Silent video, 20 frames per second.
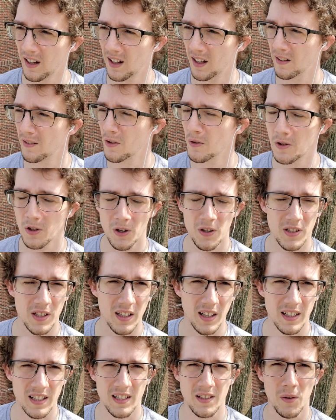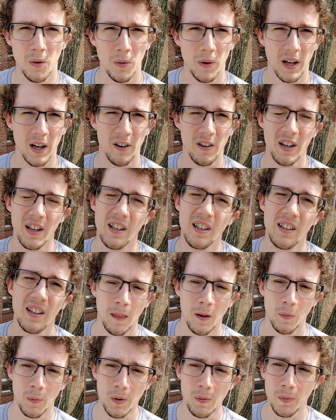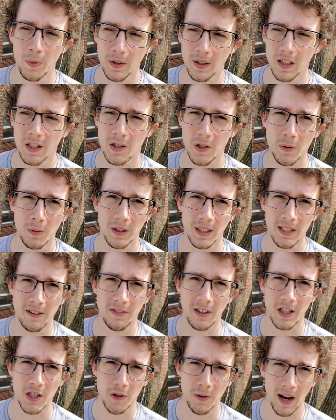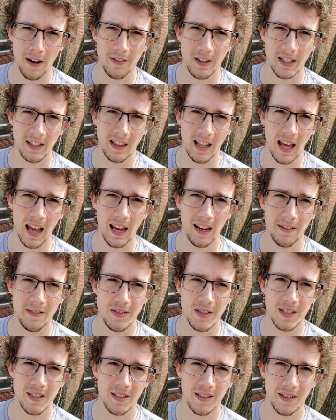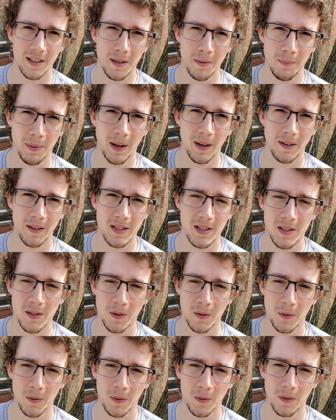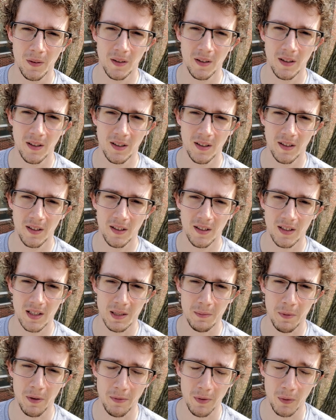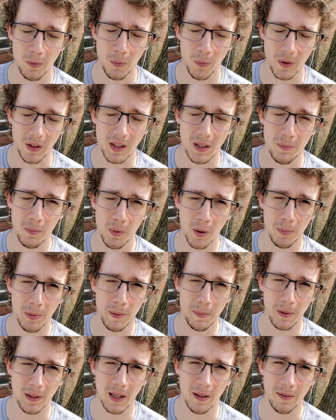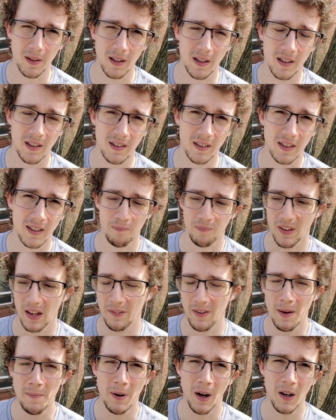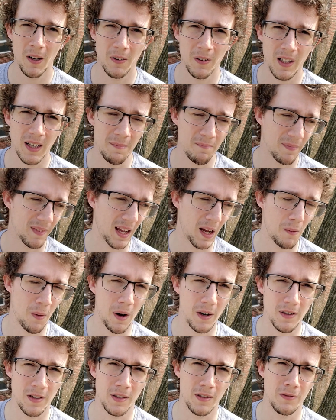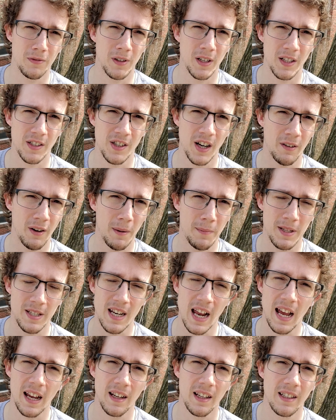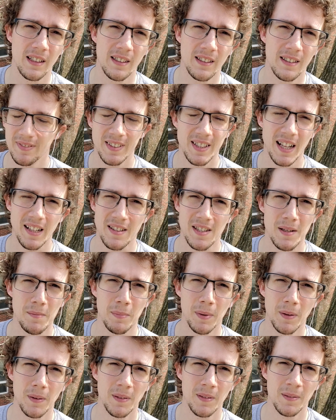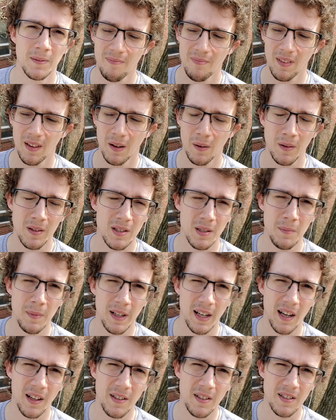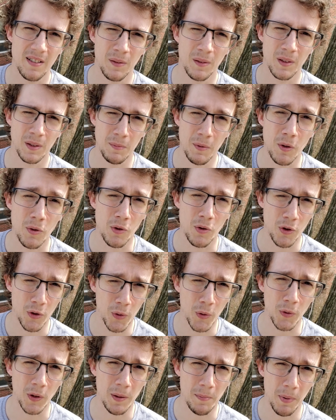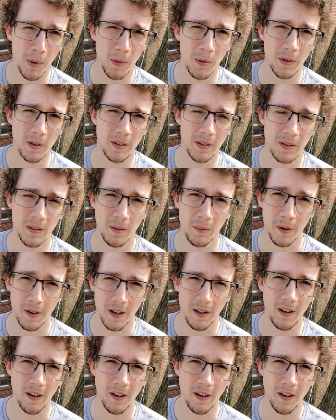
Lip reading: New Jersey, like this whole area, we really do live extravagant lives compared to some of the really poor people out there. If I'm hungry, I walk to the fridge, I grab a snack. It's that simple. And somebody who's truly poor, when they're